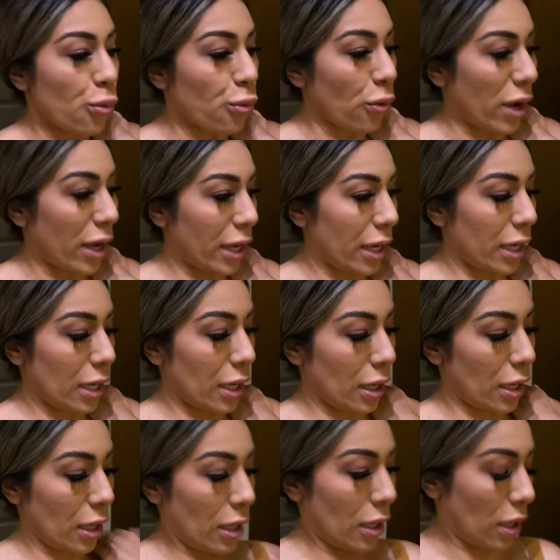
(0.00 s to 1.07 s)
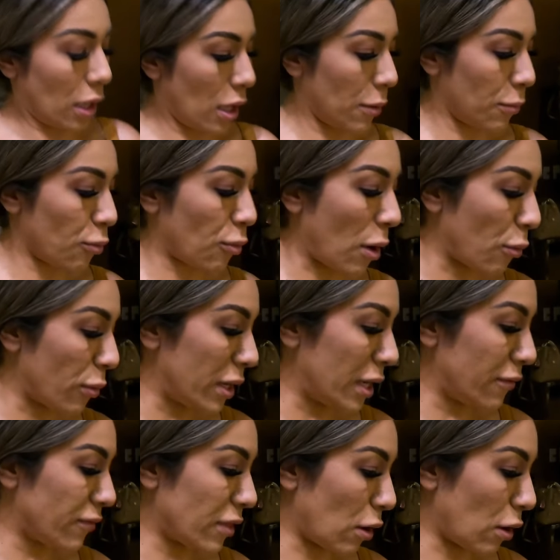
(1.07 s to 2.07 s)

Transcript: right when we leave